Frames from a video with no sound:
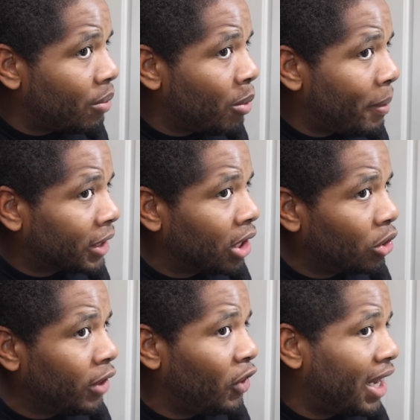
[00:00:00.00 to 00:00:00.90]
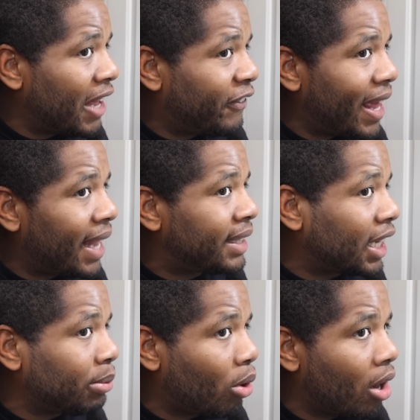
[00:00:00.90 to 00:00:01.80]
remember I told you if you lay it flat, it
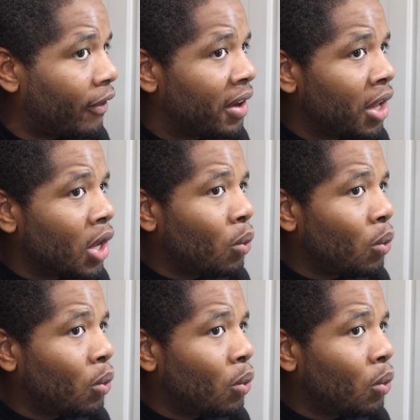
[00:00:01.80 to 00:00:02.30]
takes more off.